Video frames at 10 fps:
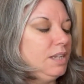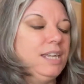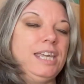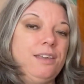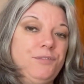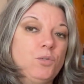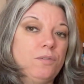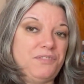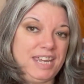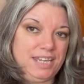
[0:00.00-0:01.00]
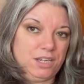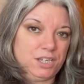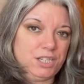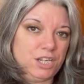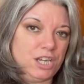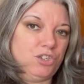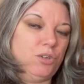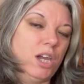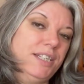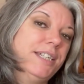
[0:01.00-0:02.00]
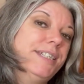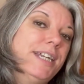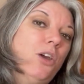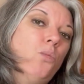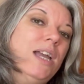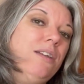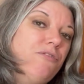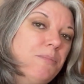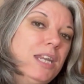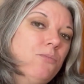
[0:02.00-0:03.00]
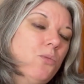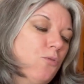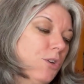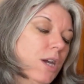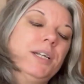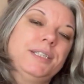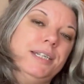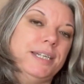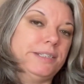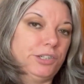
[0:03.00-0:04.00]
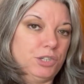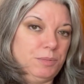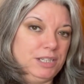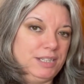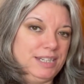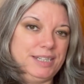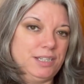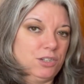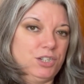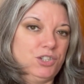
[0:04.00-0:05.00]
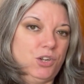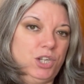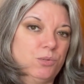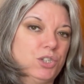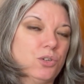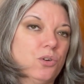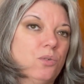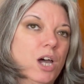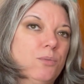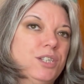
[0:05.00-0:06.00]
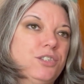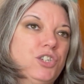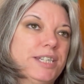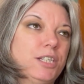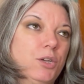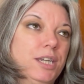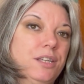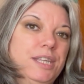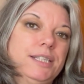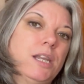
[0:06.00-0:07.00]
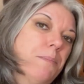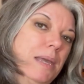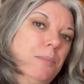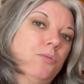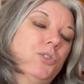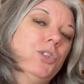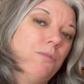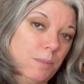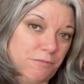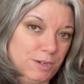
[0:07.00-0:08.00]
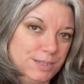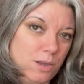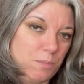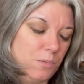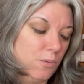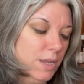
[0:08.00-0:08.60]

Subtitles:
if you're vegan and you like to stay away from animal products, this isn't going to suit you at all. I would suggest looking at things like maple syrup, for example.